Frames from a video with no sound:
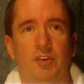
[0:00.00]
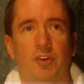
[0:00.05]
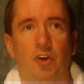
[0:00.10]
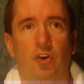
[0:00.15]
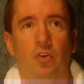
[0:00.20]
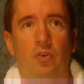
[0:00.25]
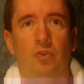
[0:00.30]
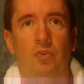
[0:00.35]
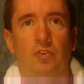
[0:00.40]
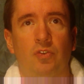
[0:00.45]

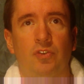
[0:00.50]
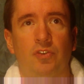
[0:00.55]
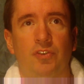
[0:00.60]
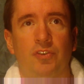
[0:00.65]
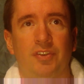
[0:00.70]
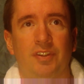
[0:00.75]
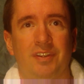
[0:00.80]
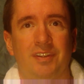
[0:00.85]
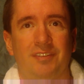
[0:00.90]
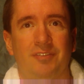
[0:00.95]

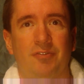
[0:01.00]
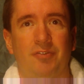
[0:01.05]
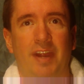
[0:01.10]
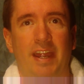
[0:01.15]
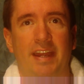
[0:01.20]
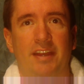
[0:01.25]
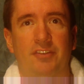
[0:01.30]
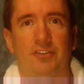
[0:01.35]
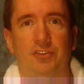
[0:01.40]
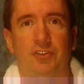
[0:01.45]
goals
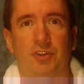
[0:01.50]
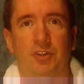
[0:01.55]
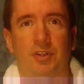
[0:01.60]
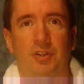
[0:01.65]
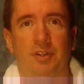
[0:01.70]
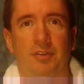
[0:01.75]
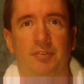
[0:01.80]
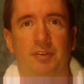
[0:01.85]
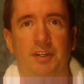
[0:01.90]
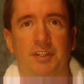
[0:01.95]

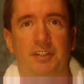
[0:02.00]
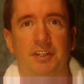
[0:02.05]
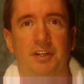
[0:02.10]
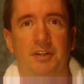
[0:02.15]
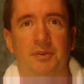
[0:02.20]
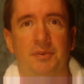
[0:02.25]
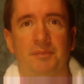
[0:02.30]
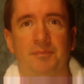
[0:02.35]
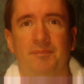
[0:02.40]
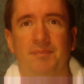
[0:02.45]
faster if I
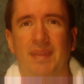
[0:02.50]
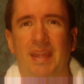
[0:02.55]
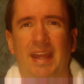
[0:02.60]
don't,